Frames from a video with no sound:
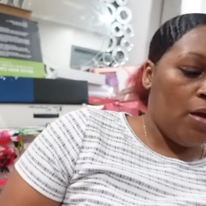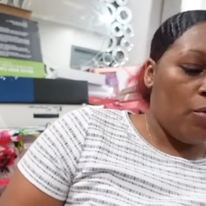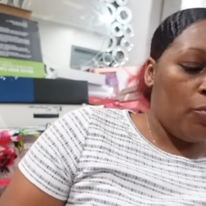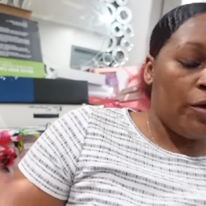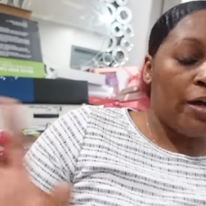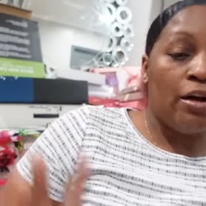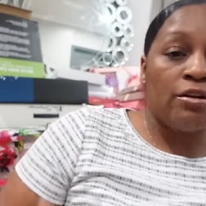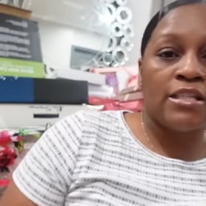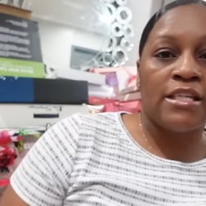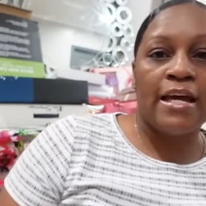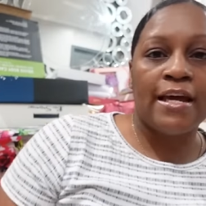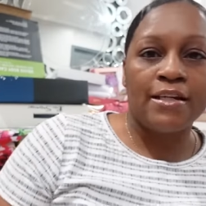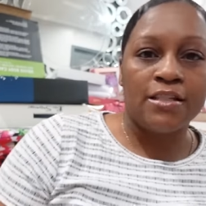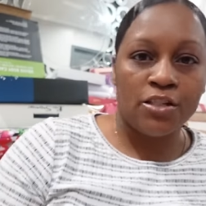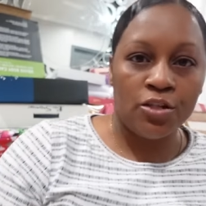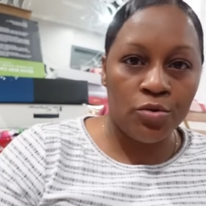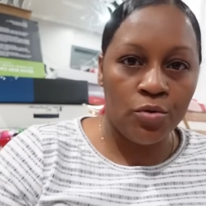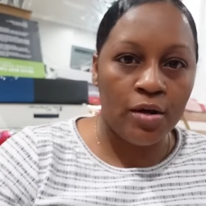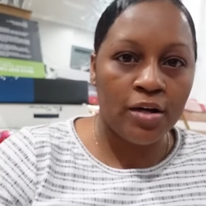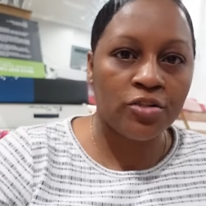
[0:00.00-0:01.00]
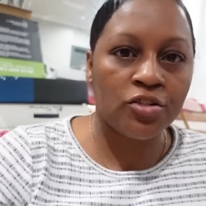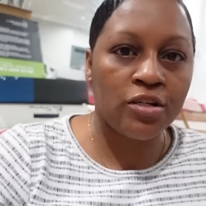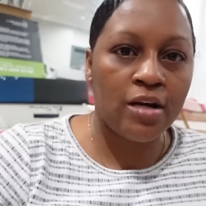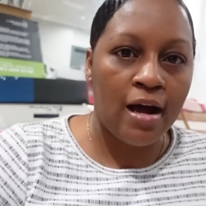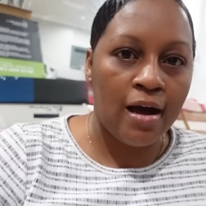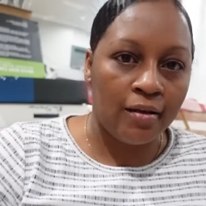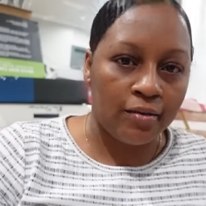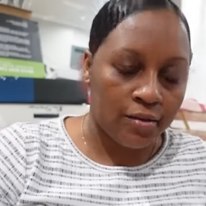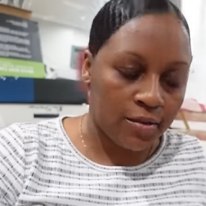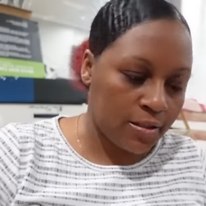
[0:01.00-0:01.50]
we gonna take
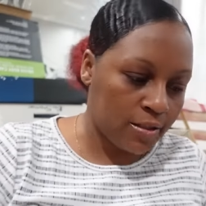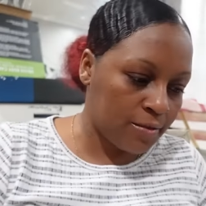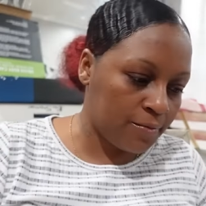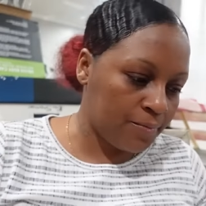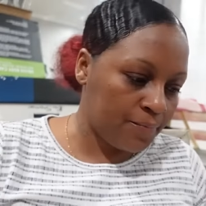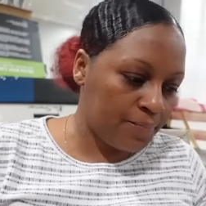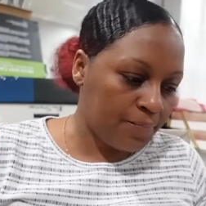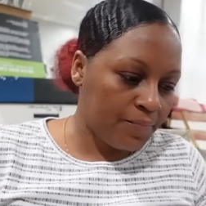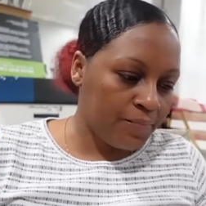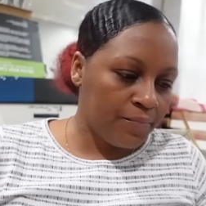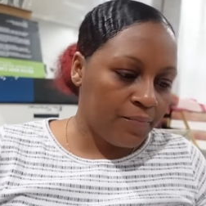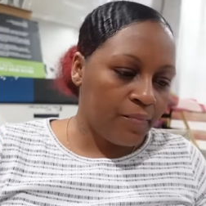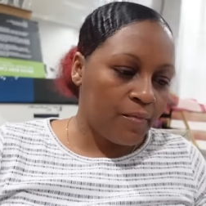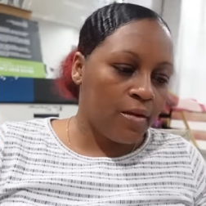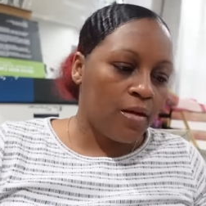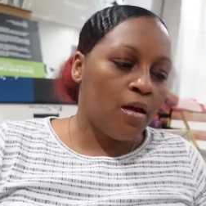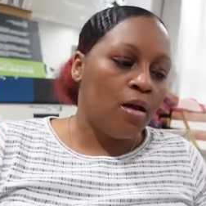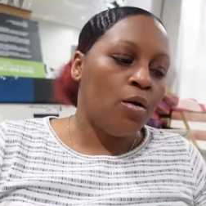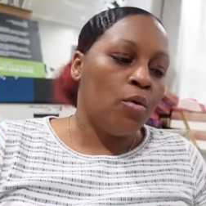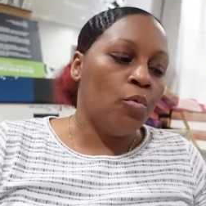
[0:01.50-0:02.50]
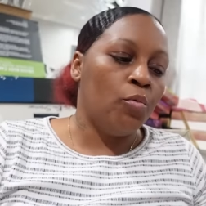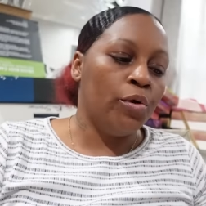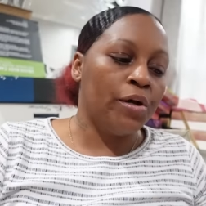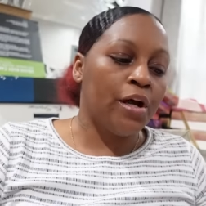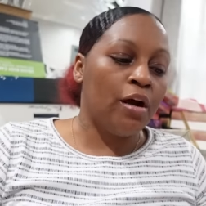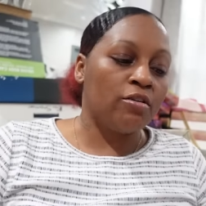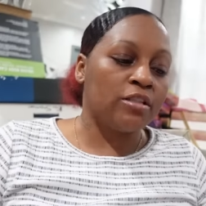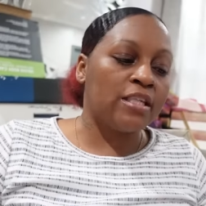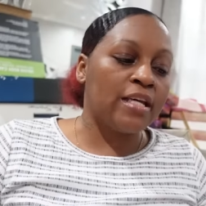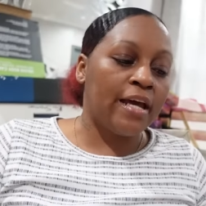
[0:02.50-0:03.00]
$200. we
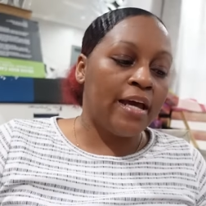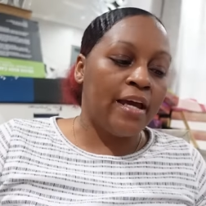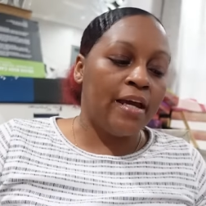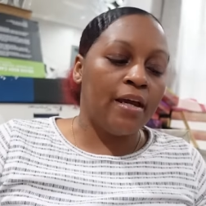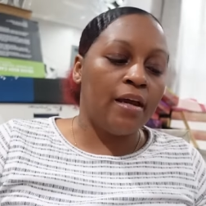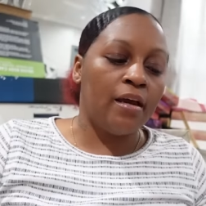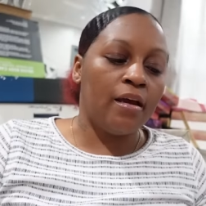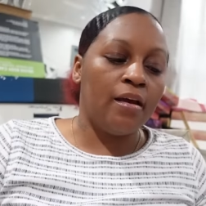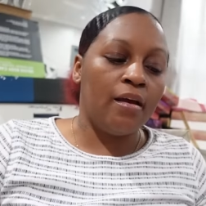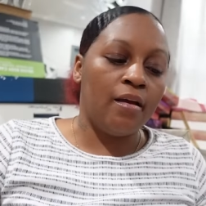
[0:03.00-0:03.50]
gonna take